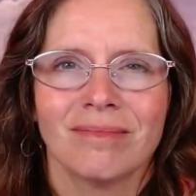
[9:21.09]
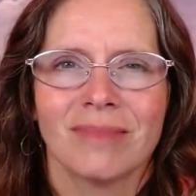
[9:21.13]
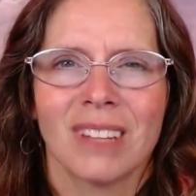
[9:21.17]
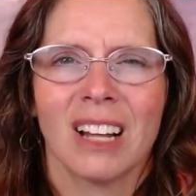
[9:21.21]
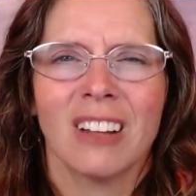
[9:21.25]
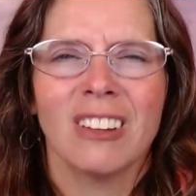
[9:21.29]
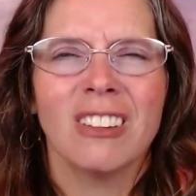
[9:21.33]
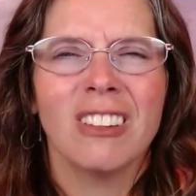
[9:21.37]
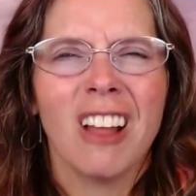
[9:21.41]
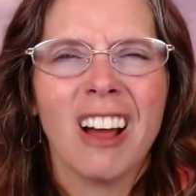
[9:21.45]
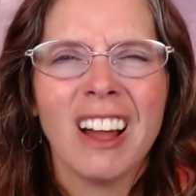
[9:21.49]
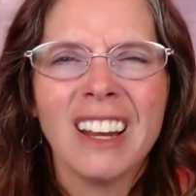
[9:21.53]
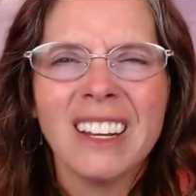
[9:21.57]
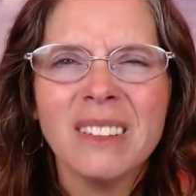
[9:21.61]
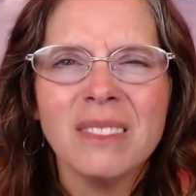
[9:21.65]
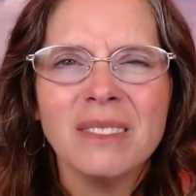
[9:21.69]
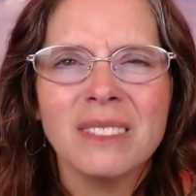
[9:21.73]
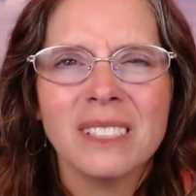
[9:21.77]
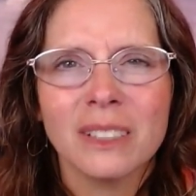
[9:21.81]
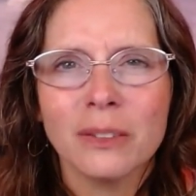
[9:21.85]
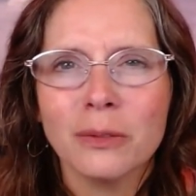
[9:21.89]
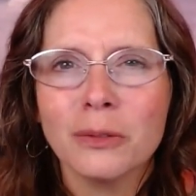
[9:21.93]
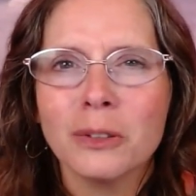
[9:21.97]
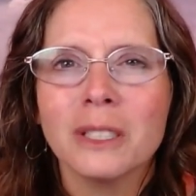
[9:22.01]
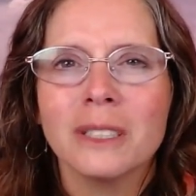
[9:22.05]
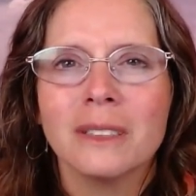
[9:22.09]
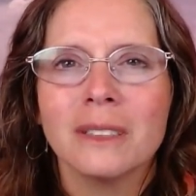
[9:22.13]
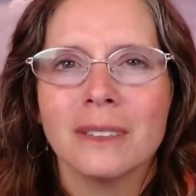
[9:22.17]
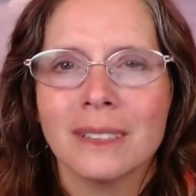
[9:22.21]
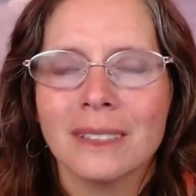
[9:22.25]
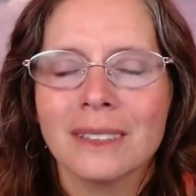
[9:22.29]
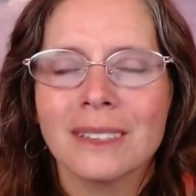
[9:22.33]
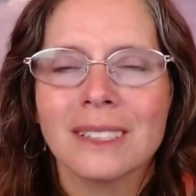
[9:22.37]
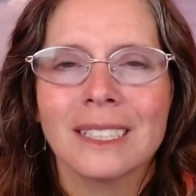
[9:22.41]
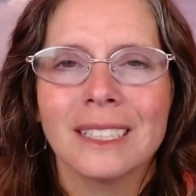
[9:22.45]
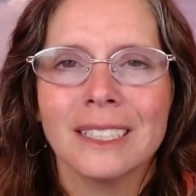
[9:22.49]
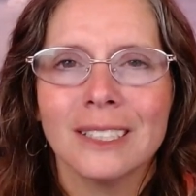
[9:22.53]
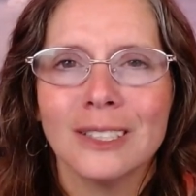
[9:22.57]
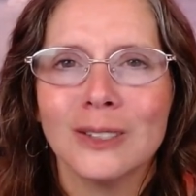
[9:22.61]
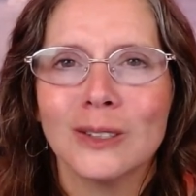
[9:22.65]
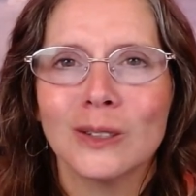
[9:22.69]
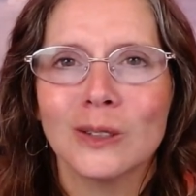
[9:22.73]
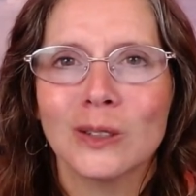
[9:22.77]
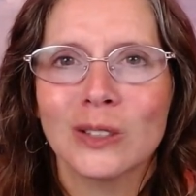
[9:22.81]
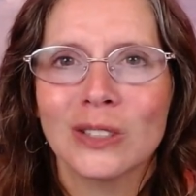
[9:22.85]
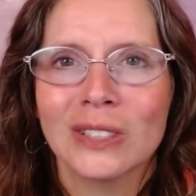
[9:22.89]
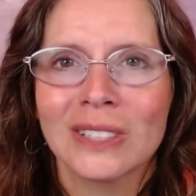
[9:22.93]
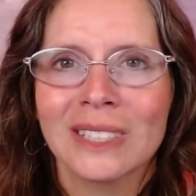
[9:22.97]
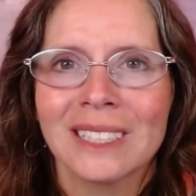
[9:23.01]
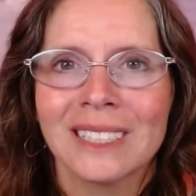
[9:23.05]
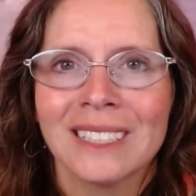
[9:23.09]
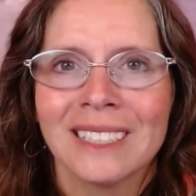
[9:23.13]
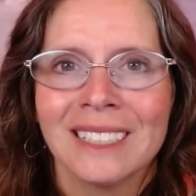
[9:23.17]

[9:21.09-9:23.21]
a lot of different skills.